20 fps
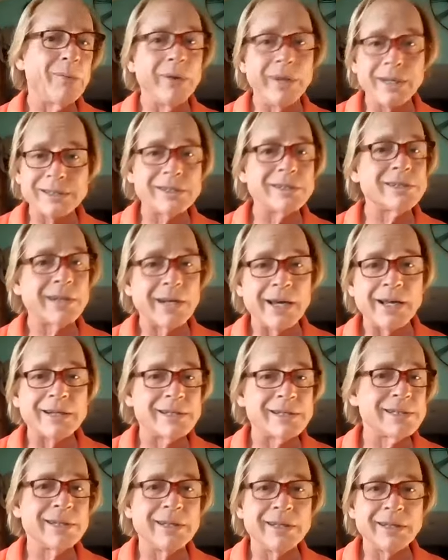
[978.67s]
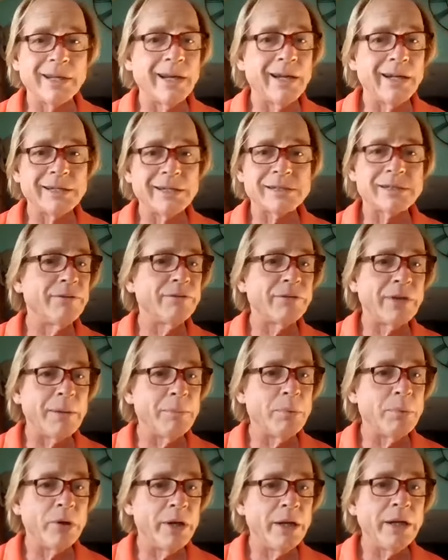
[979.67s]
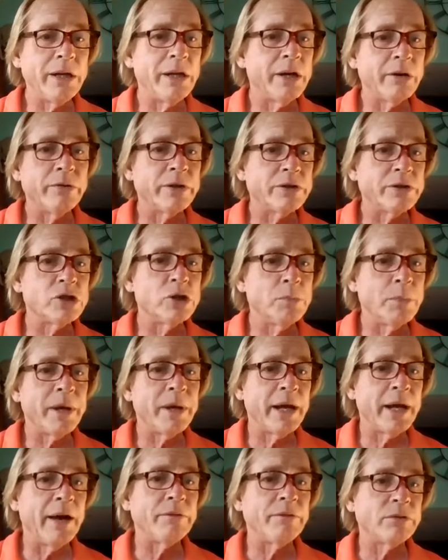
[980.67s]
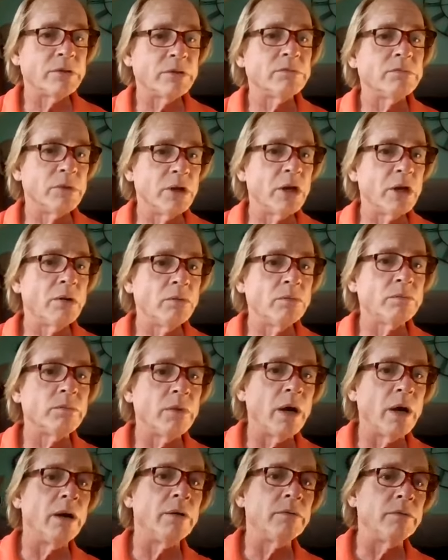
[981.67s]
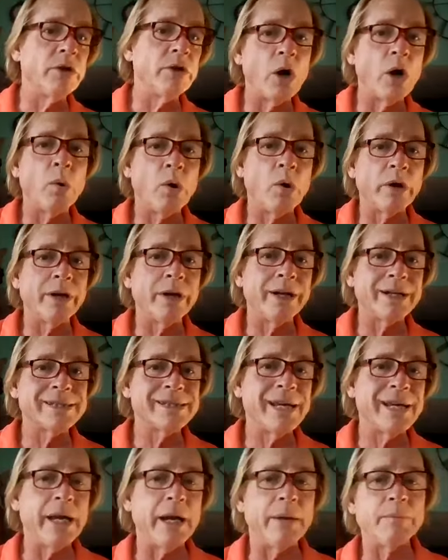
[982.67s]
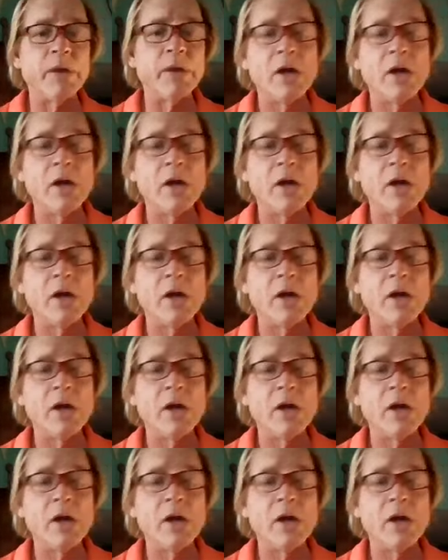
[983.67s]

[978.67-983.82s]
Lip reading: Well, that's just kind of silly kind of stuff they put in here that you may have to, know on an exam.